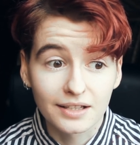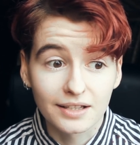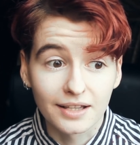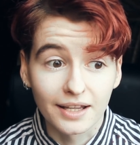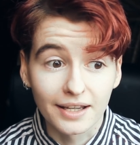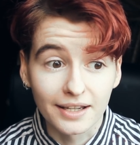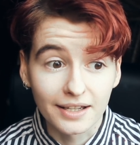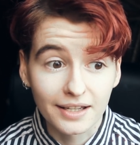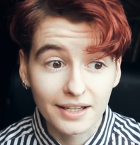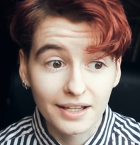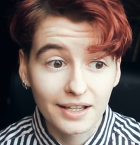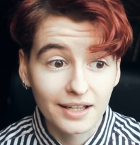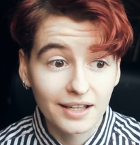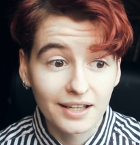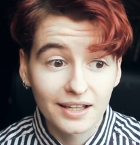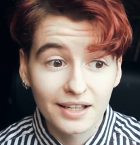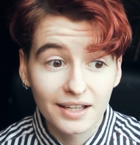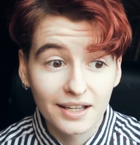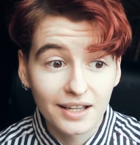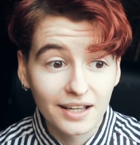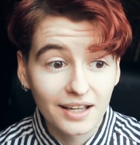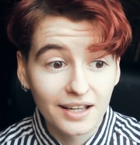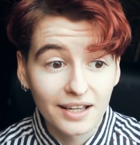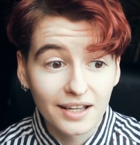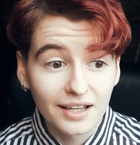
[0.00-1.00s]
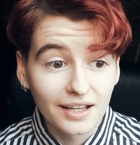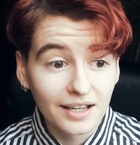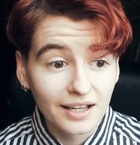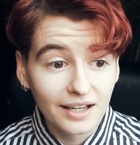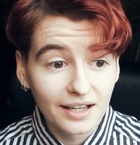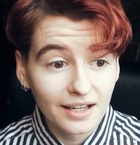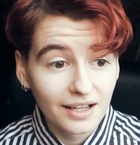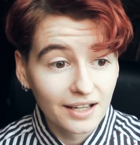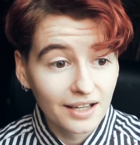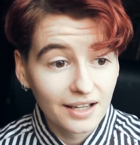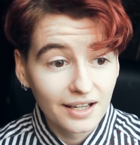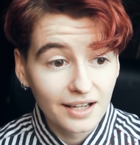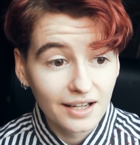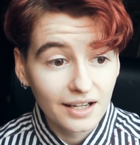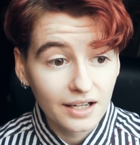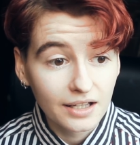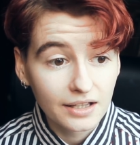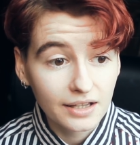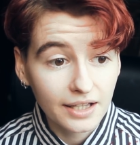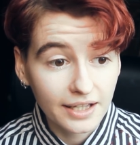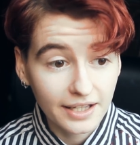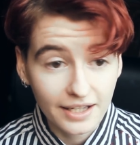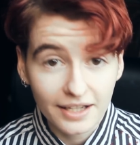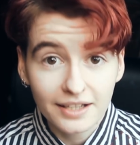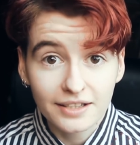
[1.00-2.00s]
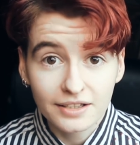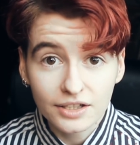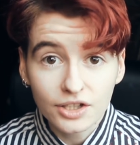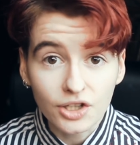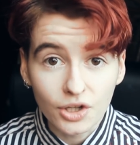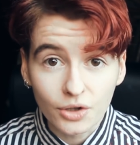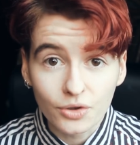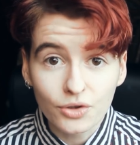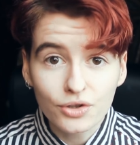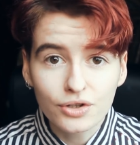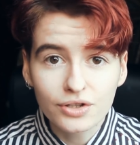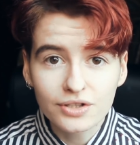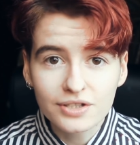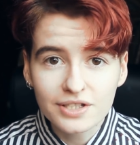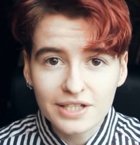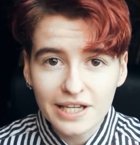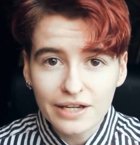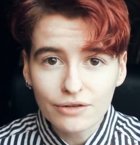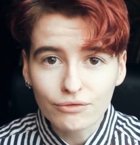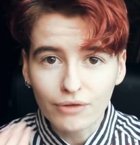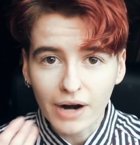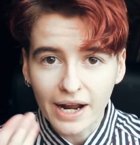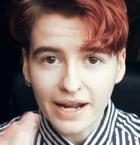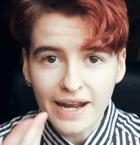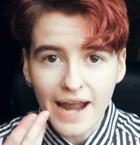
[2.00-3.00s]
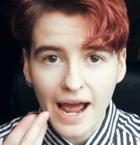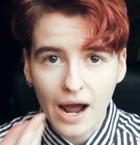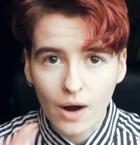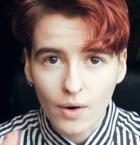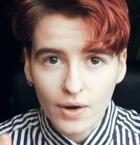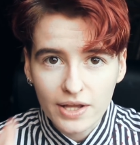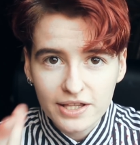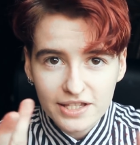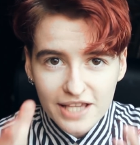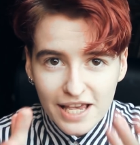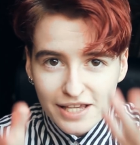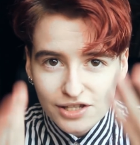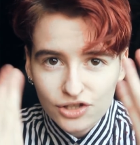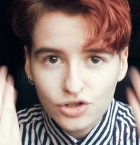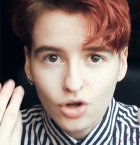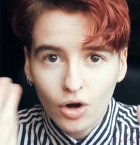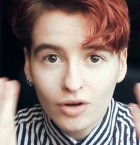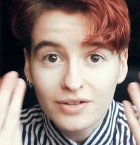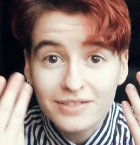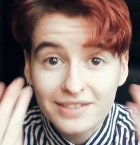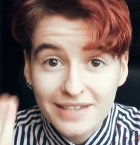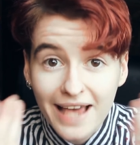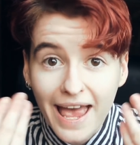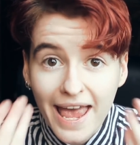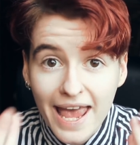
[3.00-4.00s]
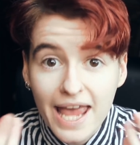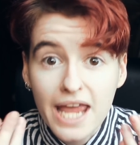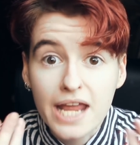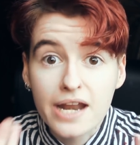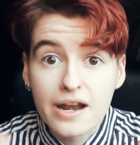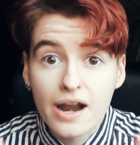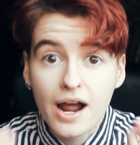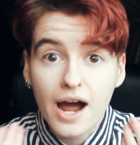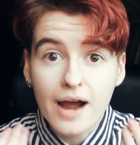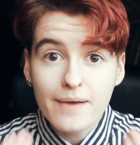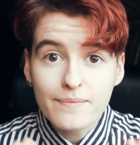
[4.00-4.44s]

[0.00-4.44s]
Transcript: Like, like you know, you can see right now, it, it's not set in.